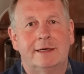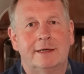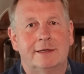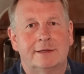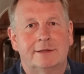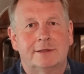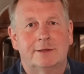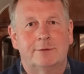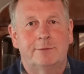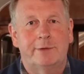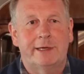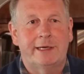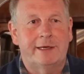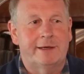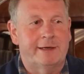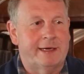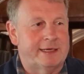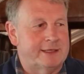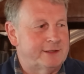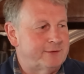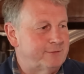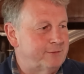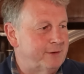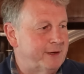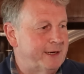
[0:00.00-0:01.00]
So when you're
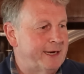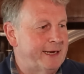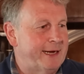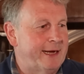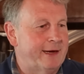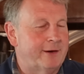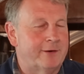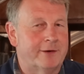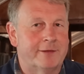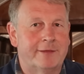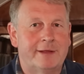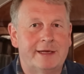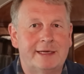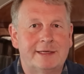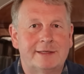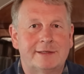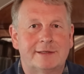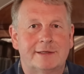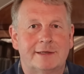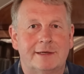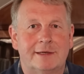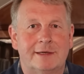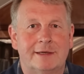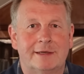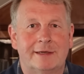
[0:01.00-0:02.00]
next riding out on
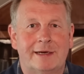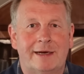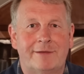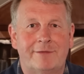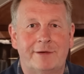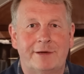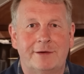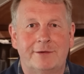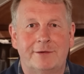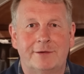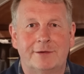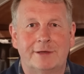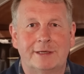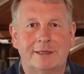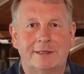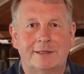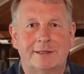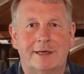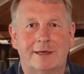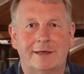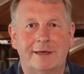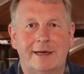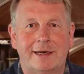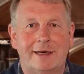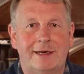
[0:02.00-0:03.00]
this, having your nice
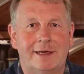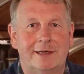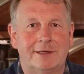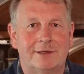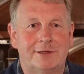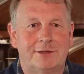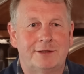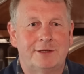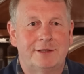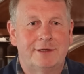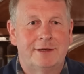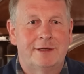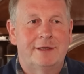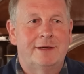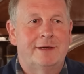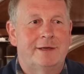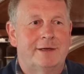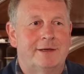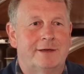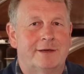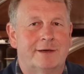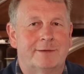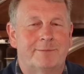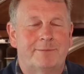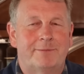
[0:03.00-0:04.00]
Sunday lunch,
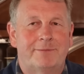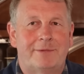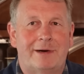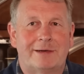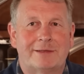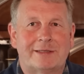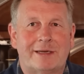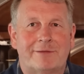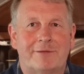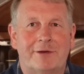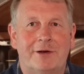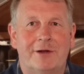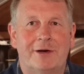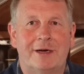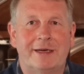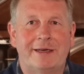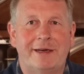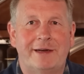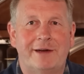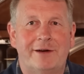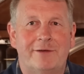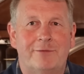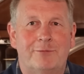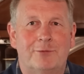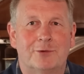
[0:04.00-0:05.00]
perhaps have an
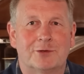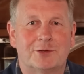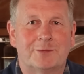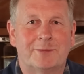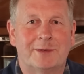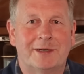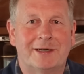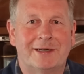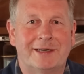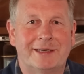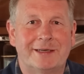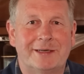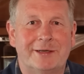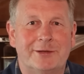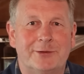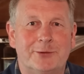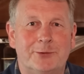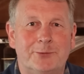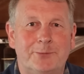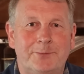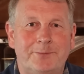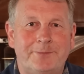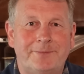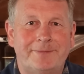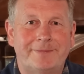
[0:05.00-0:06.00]
idea of what's behind it all.